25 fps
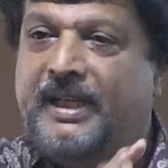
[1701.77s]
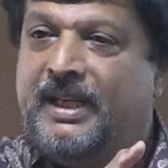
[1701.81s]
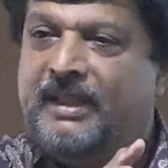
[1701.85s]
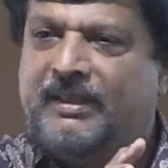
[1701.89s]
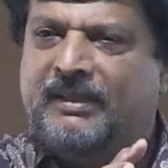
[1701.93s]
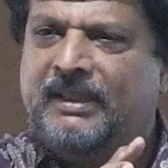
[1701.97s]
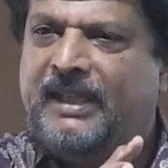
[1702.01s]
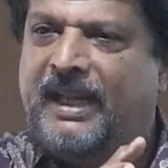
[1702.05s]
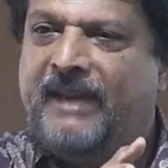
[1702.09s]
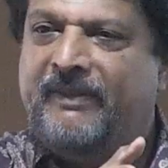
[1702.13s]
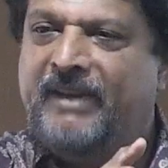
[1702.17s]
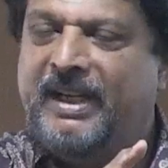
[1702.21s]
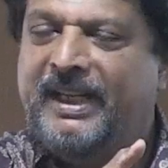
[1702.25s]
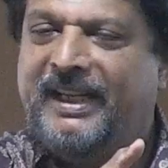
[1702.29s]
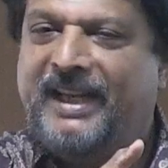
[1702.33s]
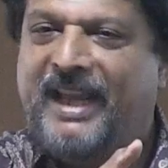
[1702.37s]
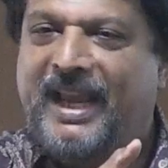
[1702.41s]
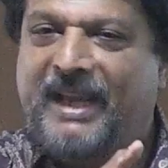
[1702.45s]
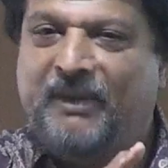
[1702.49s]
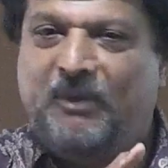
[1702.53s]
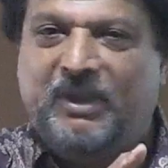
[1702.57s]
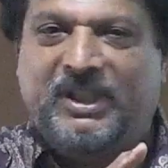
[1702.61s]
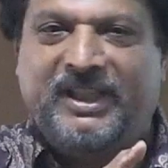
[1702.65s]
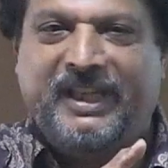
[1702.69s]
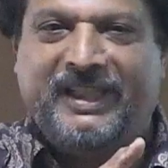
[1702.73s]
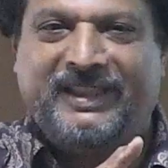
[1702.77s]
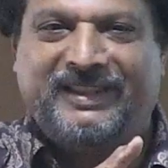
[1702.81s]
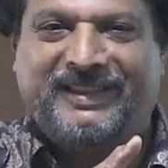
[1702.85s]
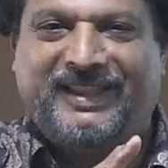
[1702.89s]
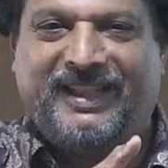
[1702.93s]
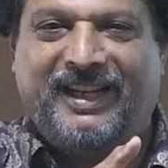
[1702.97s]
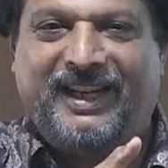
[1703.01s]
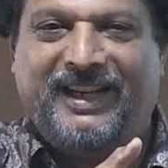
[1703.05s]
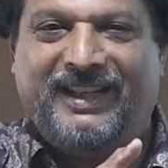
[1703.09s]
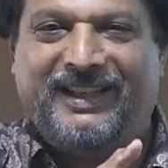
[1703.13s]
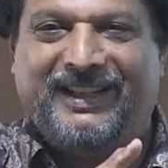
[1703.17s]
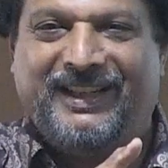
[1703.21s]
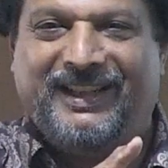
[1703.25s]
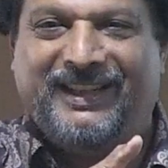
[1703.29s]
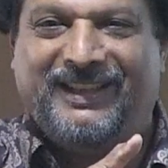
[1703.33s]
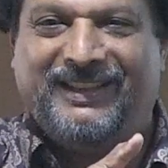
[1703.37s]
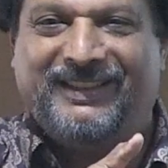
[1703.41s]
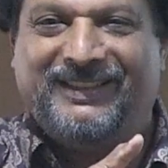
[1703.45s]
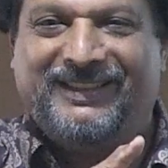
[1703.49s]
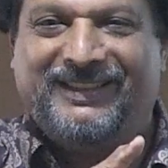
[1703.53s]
doesn't have any language anxiety.